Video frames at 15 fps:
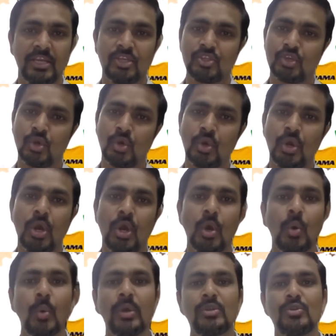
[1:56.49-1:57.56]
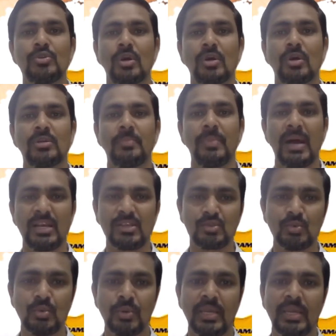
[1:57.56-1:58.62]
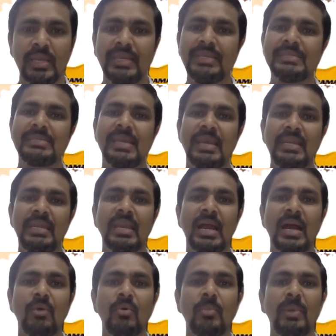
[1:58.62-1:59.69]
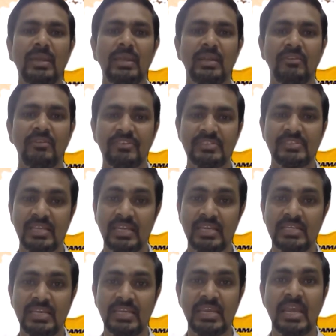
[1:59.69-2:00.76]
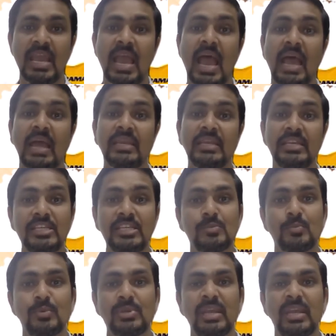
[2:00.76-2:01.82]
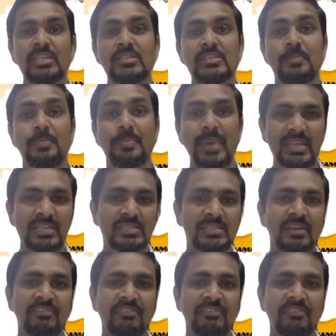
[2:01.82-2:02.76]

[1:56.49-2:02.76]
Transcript: So over to Dr. Basu. He is heading our medical facility and he's putting his best